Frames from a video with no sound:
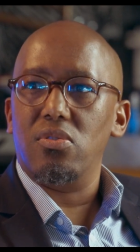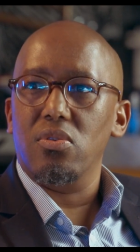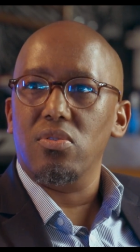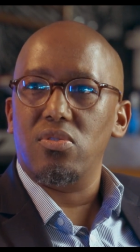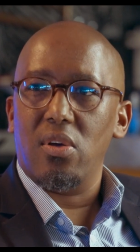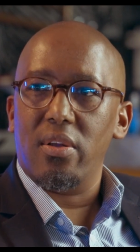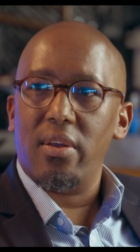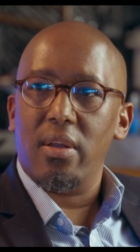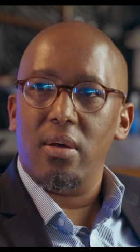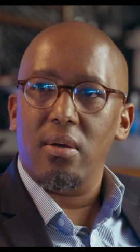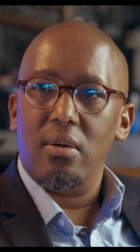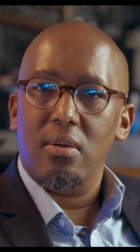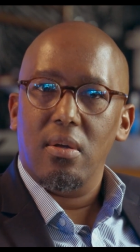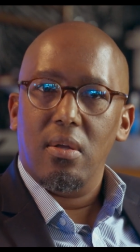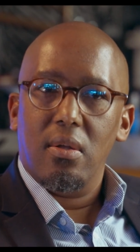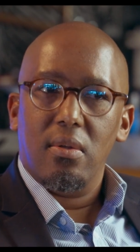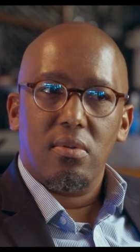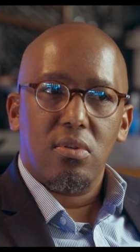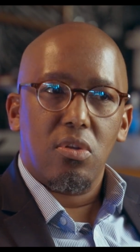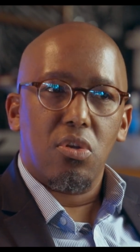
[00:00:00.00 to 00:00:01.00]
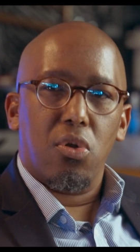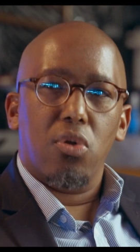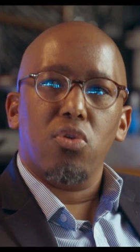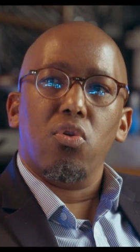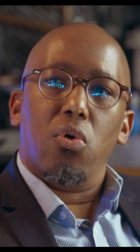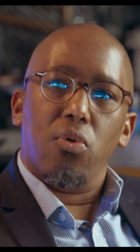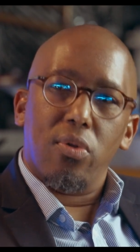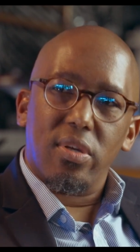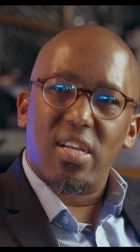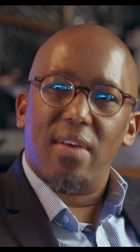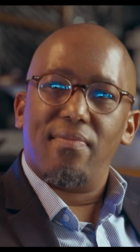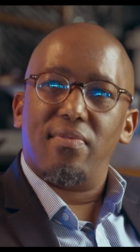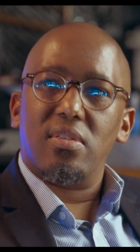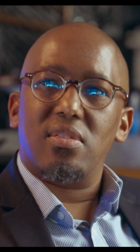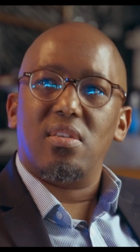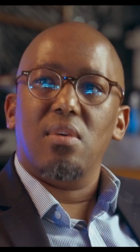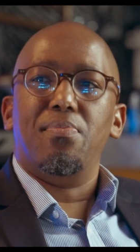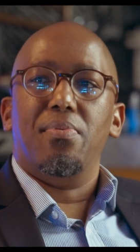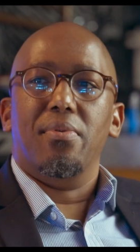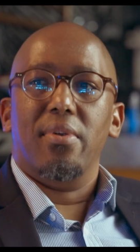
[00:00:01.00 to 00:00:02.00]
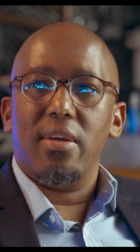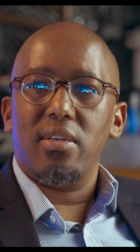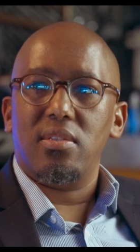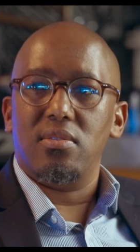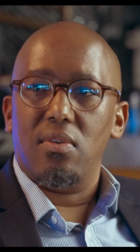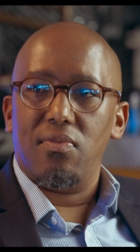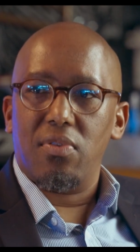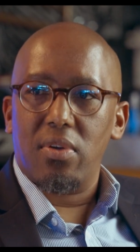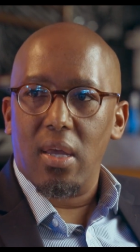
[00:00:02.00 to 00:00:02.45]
So it's not you don't always have the separation of,